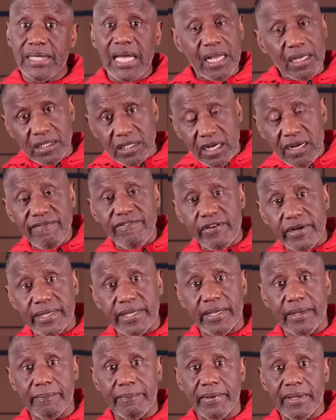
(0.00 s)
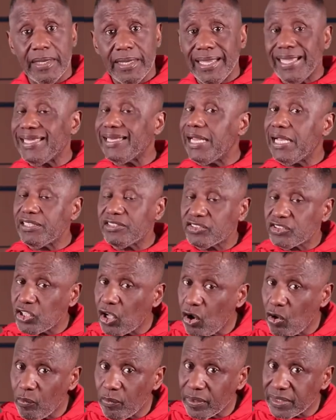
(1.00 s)
I covered him, and I
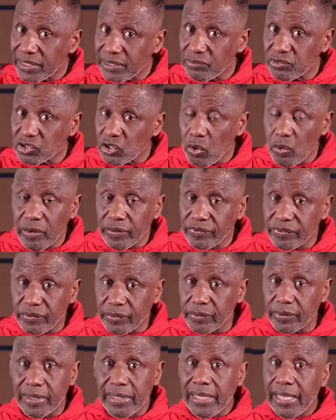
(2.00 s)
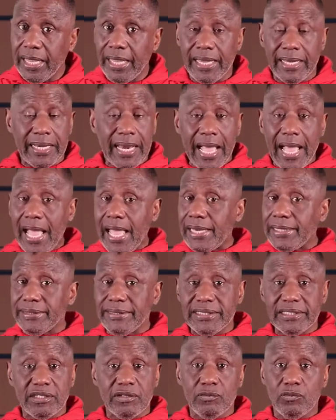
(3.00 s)
saw what he was going through, and I
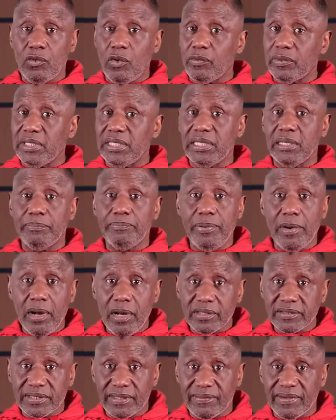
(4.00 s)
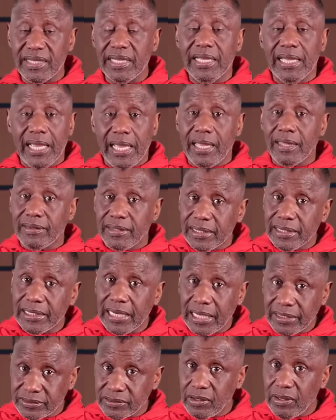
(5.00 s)
didn't want any parts of it. And
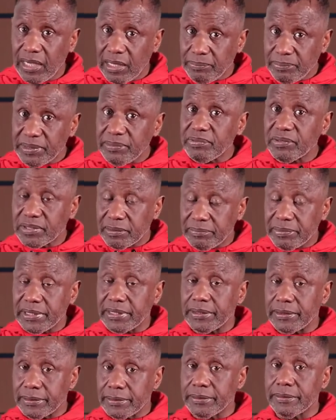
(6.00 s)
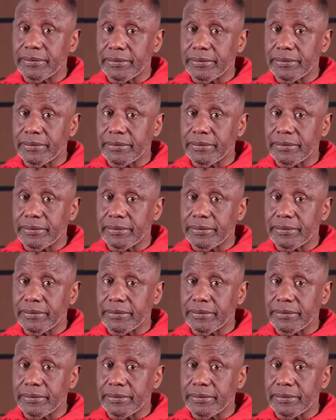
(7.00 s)
then I saw how people could be.